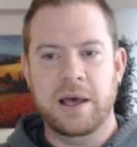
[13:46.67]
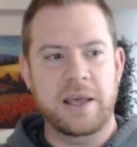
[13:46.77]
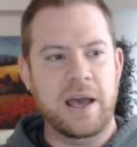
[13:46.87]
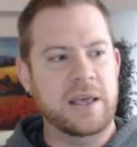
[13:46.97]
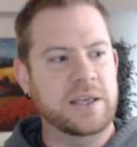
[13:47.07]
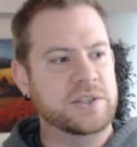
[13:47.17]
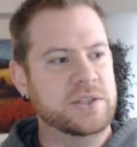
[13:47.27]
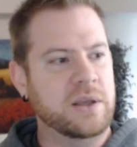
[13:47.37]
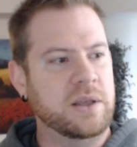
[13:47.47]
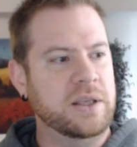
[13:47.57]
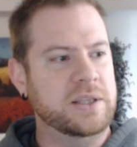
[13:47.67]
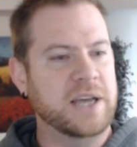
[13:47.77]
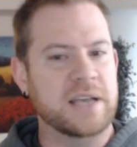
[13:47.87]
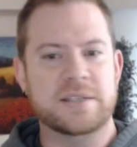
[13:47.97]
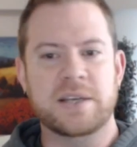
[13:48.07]
yeah, he's
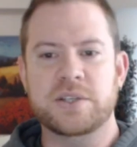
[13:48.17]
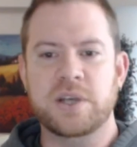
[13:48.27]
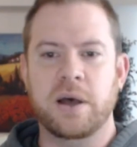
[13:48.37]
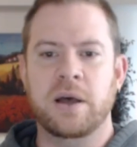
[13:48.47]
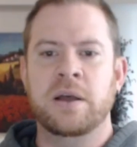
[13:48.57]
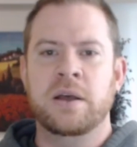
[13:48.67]
got such a